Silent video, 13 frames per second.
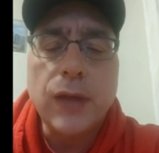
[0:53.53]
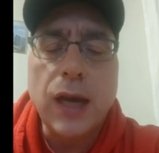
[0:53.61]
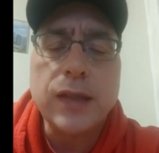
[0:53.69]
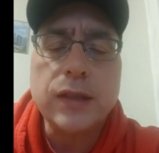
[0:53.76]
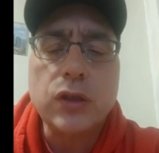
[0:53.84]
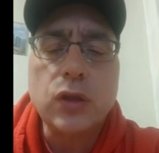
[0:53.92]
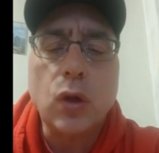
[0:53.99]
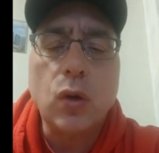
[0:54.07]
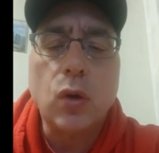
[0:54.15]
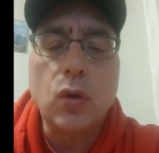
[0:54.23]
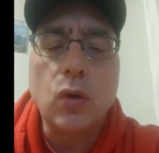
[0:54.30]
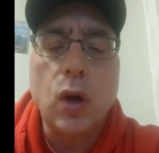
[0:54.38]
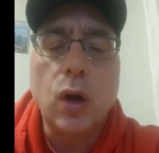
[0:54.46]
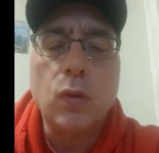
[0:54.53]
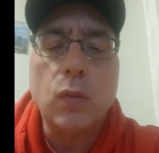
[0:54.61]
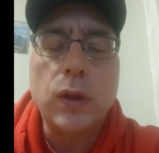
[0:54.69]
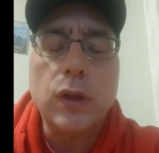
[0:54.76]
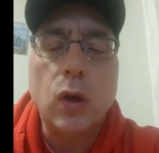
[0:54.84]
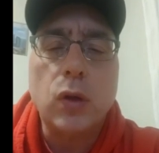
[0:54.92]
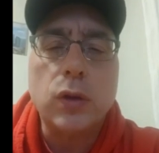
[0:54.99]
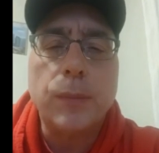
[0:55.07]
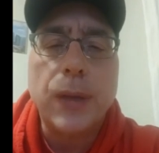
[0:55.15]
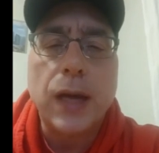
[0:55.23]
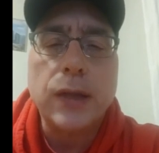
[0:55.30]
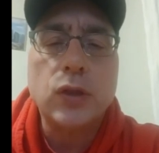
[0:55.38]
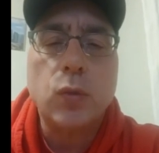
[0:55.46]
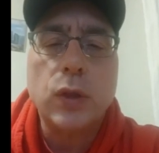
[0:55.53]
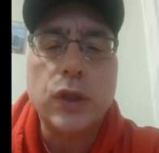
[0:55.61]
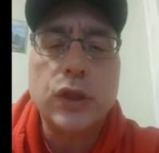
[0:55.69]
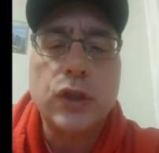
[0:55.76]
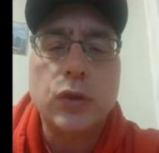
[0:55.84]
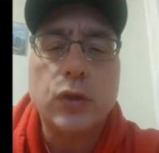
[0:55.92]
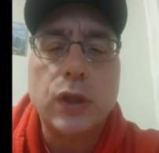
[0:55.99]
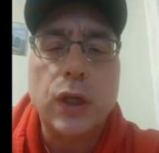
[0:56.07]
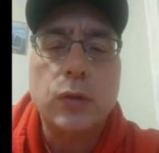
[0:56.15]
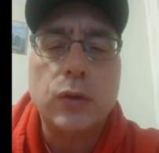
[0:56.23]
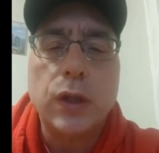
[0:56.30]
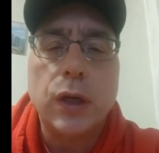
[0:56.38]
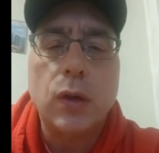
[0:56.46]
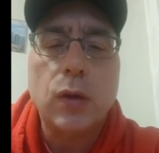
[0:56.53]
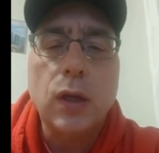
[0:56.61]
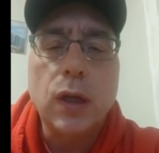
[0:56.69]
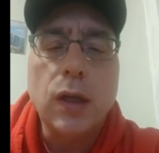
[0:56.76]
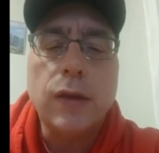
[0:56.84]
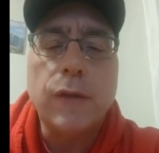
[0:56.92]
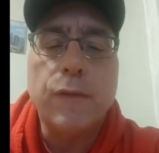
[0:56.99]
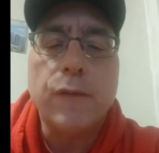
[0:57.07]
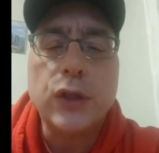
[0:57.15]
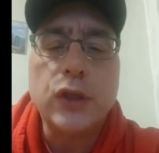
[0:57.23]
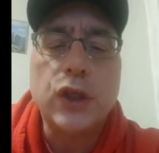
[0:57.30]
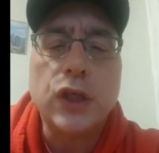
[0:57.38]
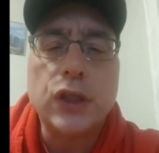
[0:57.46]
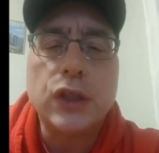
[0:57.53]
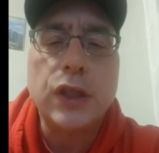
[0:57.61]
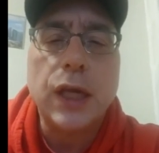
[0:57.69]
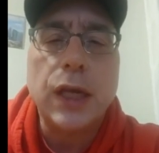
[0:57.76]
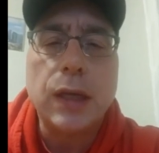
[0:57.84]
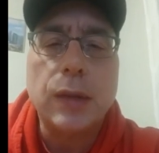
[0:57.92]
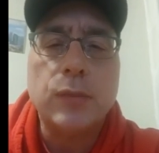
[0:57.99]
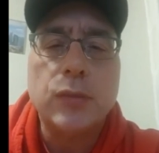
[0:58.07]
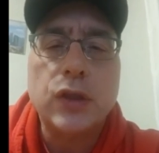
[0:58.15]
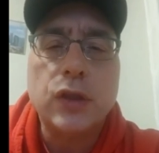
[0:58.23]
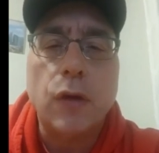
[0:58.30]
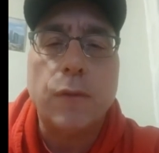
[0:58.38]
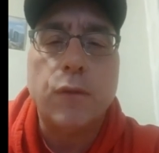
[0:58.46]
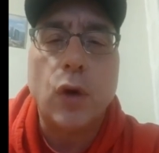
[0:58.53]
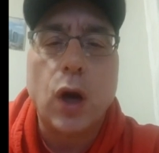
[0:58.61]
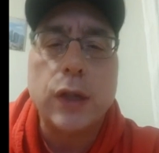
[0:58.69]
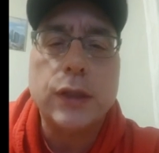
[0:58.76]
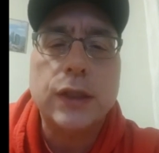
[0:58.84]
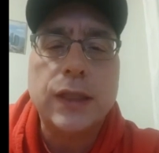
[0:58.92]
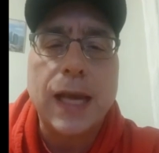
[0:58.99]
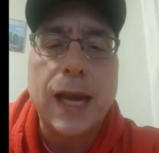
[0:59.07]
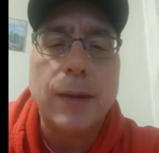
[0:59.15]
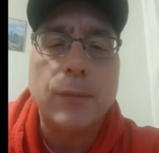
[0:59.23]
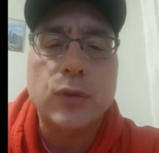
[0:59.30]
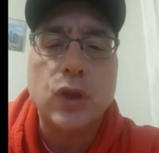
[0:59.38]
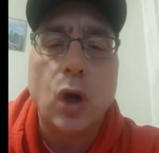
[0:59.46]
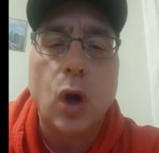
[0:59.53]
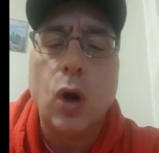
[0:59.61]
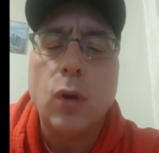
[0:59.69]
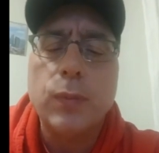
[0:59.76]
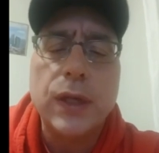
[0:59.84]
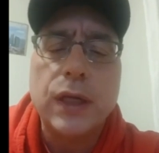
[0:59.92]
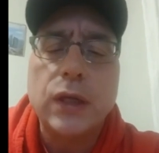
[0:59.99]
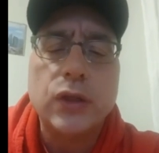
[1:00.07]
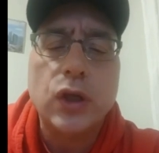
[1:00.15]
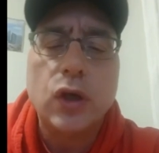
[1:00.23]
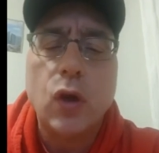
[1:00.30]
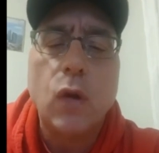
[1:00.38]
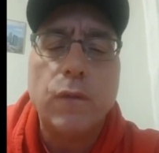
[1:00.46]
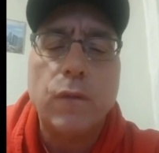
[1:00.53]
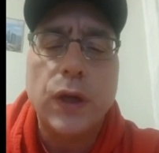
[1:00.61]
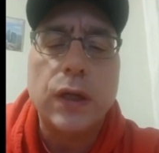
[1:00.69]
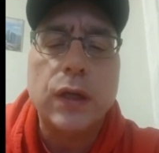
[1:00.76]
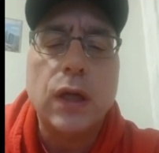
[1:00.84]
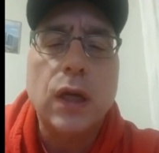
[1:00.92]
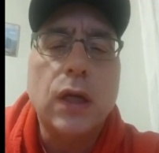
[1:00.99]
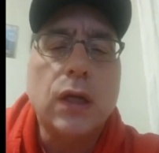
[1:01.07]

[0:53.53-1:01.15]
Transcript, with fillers: That's to go along with all the password issues out there, the phishing schemes, the fraud scams, all because of COVID.